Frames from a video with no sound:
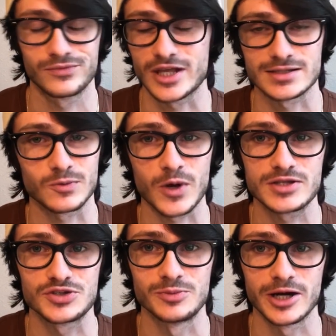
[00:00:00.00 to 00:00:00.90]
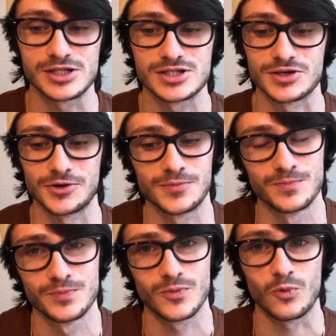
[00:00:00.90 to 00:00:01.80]
Doesn't weigh too much, so
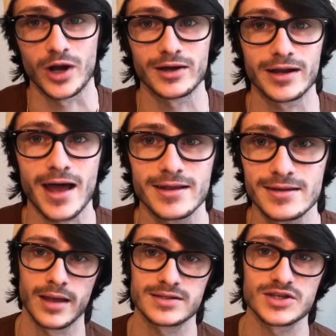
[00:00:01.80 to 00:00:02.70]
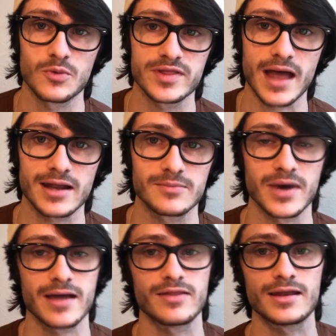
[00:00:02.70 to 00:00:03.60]
why not add it? And so with that in
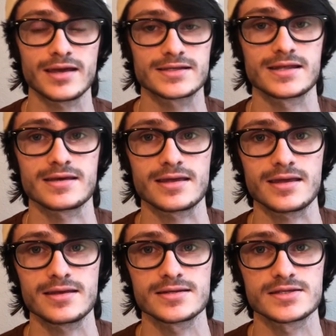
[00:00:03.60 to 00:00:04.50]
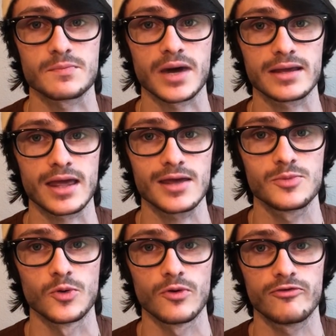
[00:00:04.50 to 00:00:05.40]
mind, the next thing is my
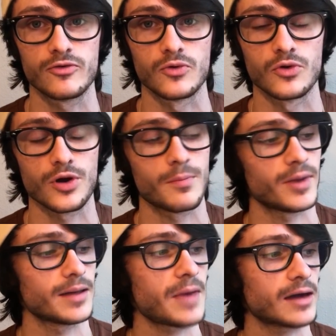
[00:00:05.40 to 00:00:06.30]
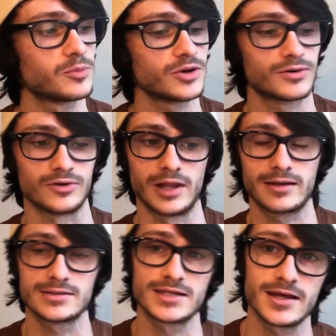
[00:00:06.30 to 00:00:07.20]
cable for my MacBook, or
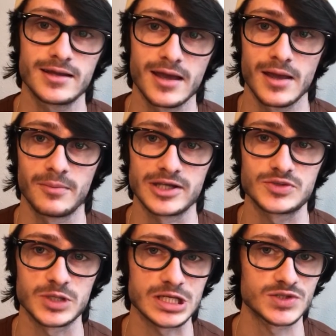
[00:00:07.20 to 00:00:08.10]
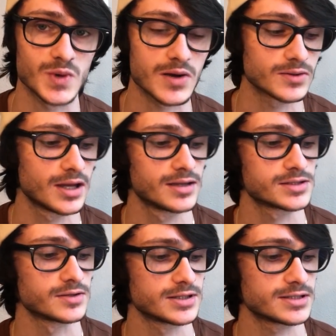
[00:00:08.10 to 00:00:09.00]
like I said, my Switch as well.
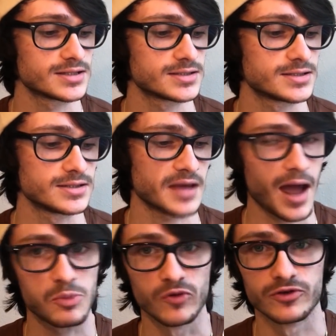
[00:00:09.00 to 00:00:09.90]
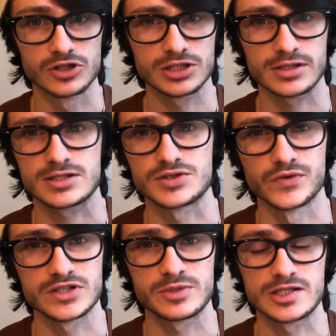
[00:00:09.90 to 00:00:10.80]
So this is the Apple version. It's a
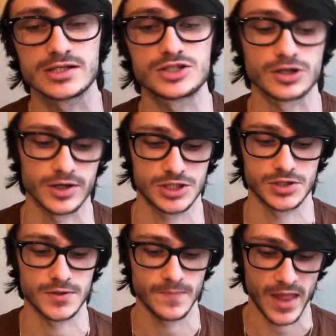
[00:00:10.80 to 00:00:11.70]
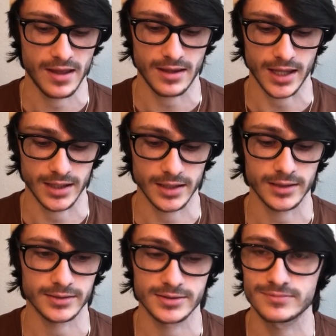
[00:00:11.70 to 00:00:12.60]
USB-C charger,
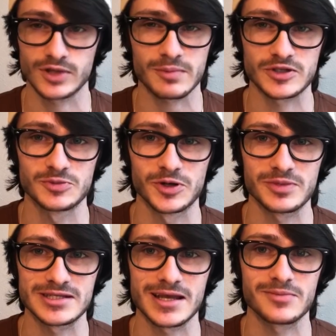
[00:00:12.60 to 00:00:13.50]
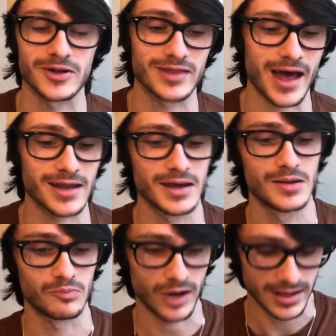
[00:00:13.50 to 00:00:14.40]
and not much more to be said about that.
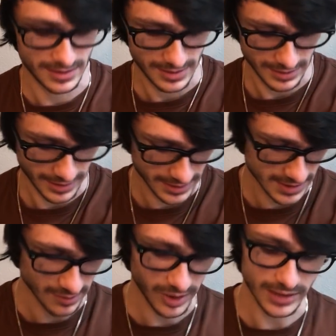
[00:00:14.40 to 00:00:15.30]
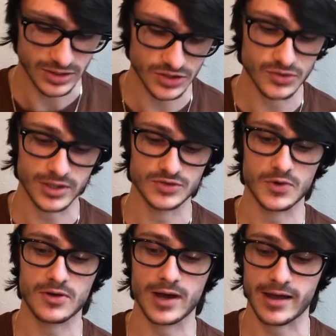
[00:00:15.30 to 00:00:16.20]
But next up, I do as
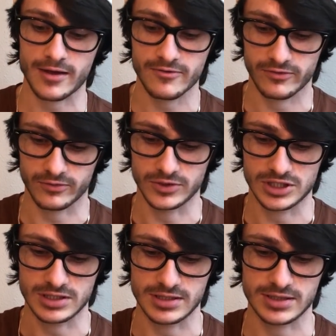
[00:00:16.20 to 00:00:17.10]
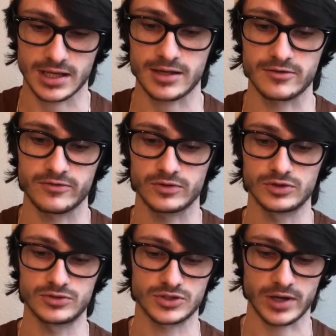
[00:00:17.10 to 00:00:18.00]
well have, which is kind of
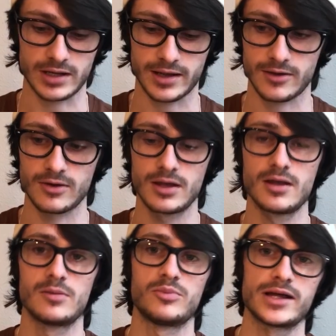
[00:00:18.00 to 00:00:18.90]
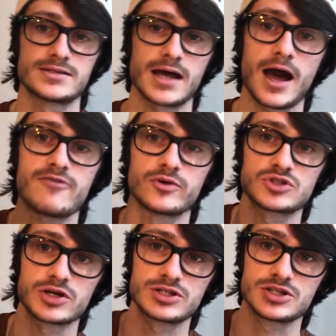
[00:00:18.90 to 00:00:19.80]
loose right now, but iPhone
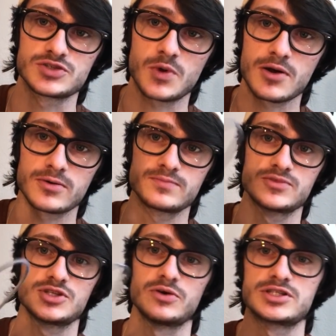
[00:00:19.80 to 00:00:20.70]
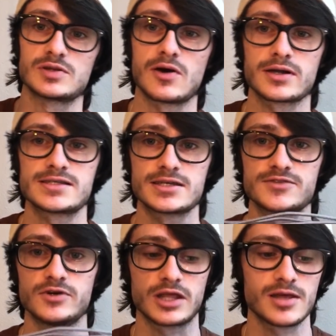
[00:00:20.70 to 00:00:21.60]
charger as well. So it's a long
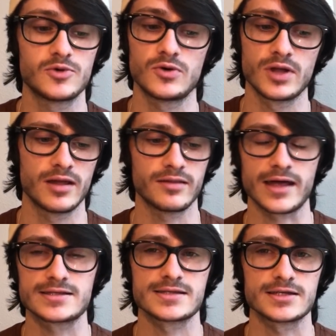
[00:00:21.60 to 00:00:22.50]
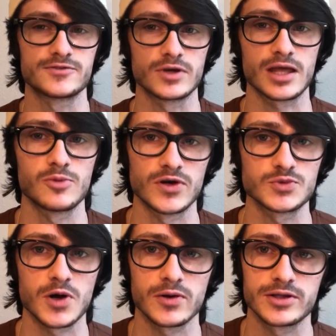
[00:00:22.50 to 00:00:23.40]
6-foot cable. That's a 6-foot cable as
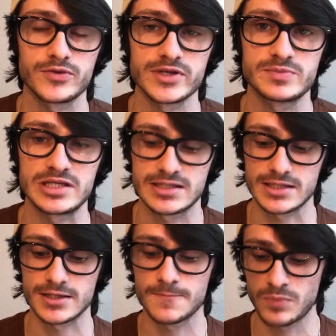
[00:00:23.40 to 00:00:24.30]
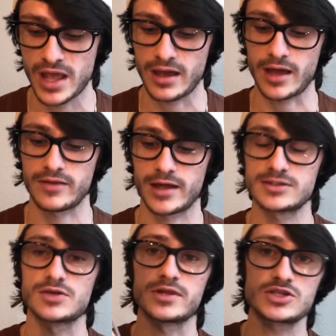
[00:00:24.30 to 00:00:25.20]
well on the USB-C. And then,
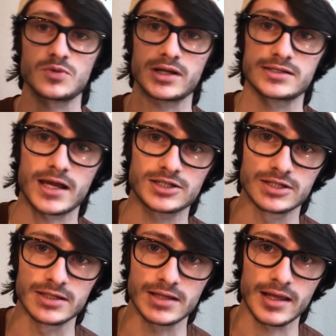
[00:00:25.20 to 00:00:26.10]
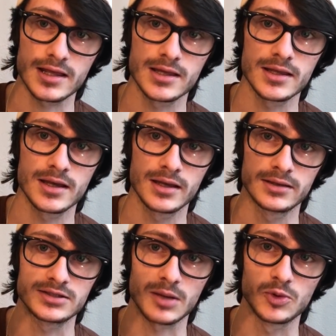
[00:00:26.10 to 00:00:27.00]
so this one is actually a
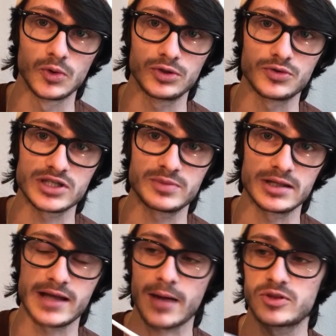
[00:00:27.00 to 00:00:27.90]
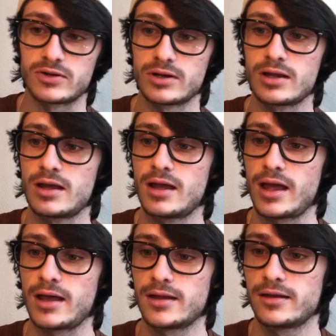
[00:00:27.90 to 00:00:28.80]
double USB adapter,
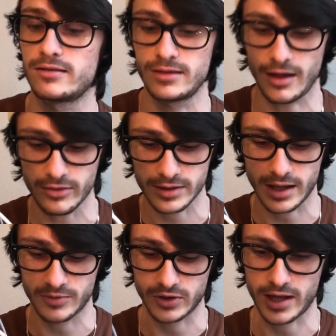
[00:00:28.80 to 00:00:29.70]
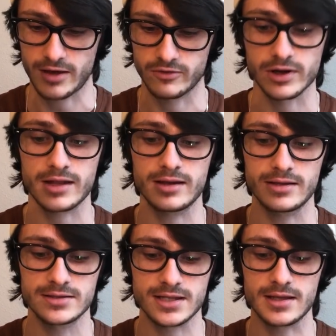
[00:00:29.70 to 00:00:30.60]
And the other adapter I have on it
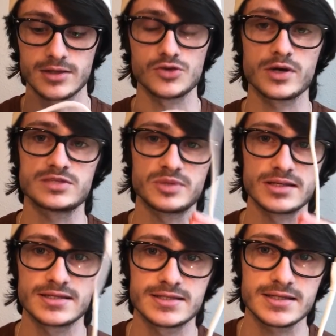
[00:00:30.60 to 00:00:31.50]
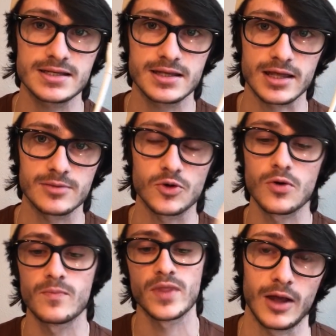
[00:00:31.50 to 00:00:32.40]
is a USB-C cable.
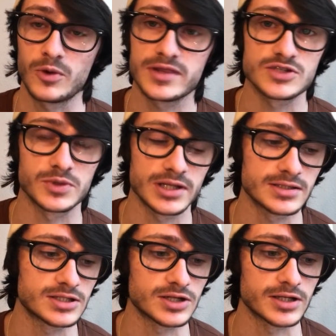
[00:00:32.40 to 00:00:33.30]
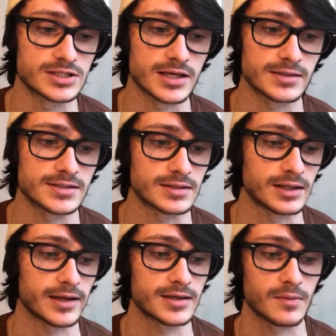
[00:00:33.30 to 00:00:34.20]
And what this one does is charge things
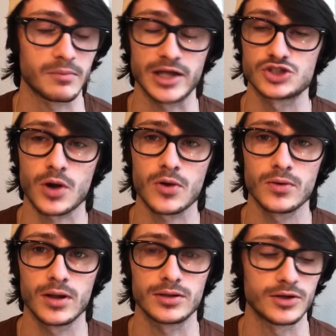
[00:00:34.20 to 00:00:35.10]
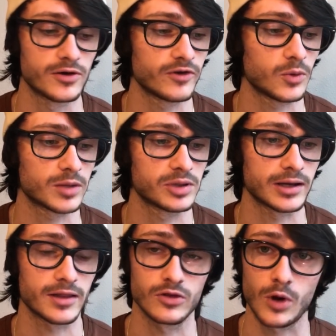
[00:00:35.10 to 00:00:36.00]
like my drone. You know, if I want to
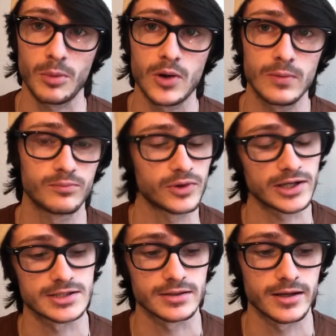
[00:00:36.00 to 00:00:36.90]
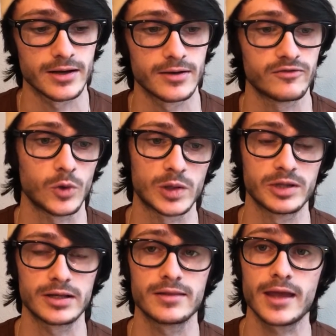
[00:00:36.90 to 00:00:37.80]
plug in the remote, plugs in there. If I want to
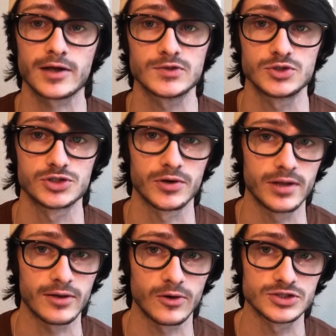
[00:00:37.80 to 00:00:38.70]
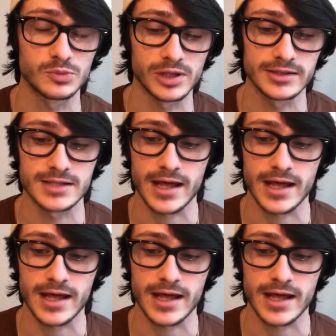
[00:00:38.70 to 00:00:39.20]
plug in the actual drone, it also plugs